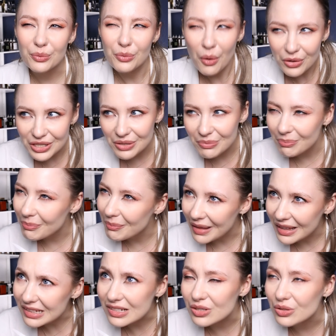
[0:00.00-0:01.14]
rotten
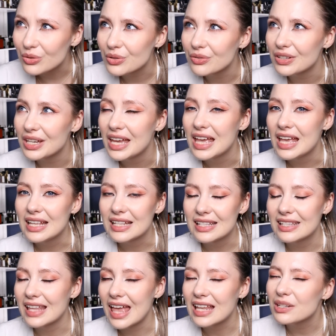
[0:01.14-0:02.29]
milk sort of a
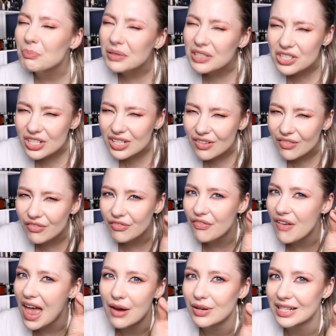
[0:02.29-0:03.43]
scent, but just a
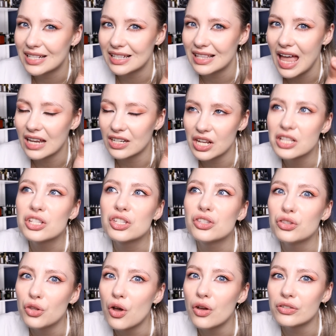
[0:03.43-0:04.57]
very slight. It's
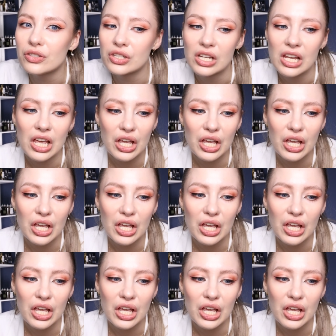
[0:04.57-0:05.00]
not